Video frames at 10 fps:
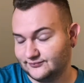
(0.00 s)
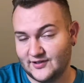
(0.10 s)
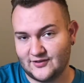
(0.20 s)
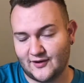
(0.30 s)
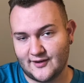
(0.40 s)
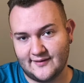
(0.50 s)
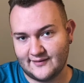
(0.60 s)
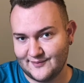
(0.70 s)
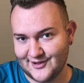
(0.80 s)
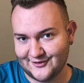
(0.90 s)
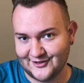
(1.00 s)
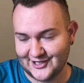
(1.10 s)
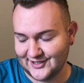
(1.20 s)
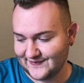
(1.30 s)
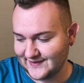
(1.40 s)
Sorry if I'm not
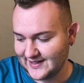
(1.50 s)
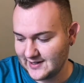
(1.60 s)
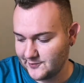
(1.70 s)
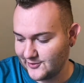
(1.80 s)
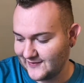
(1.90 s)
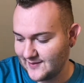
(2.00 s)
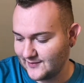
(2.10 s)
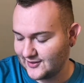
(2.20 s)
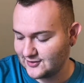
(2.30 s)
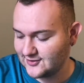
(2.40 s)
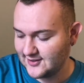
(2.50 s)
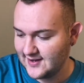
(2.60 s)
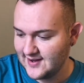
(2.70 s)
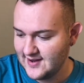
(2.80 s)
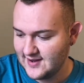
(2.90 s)
looking at the camera that much.
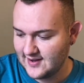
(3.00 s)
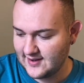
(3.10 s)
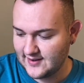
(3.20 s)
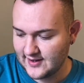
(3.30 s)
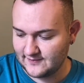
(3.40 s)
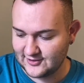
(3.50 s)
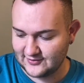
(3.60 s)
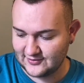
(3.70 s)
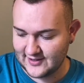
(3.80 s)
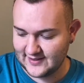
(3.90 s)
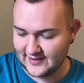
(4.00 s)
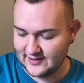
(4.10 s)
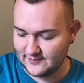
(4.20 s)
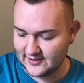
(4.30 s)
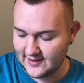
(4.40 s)
Uh, I'm just trying to
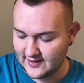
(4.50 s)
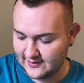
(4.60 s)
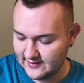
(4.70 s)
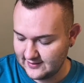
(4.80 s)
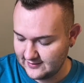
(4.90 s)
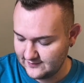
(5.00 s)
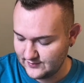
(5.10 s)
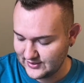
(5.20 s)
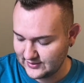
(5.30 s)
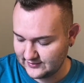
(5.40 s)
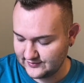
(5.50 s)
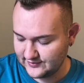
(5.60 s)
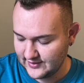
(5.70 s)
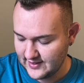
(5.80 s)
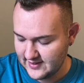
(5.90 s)
keep an eye on him because
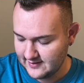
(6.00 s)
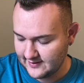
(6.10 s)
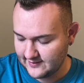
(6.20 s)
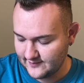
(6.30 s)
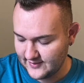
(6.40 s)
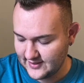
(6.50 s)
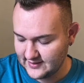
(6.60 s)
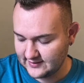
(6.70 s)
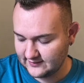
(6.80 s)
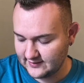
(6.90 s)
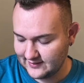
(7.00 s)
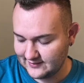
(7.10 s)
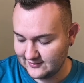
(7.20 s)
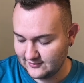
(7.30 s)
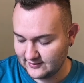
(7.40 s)
um, he does like
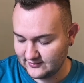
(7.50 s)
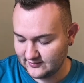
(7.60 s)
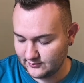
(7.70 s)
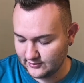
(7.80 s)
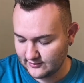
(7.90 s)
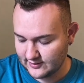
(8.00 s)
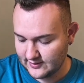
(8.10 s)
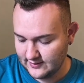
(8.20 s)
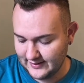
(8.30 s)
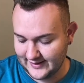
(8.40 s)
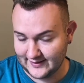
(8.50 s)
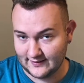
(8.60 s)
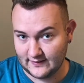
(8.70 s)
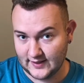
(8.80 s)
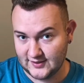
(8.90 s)
to explore, and
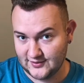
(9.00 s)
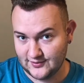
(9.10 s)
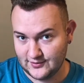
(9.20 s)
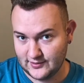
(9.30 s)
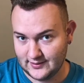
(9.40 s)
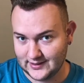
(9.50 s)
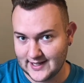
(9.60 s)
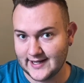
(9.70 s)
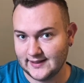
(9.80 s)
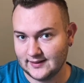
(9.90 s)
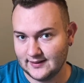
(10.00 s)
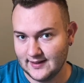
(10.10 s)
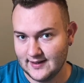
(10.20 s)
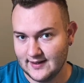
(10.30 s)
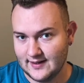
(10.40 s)
they do like
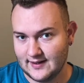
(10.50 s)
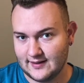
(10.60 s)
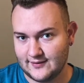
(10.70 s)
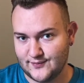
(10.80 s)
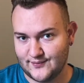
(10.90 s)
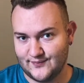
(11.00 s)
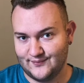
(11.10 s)
um,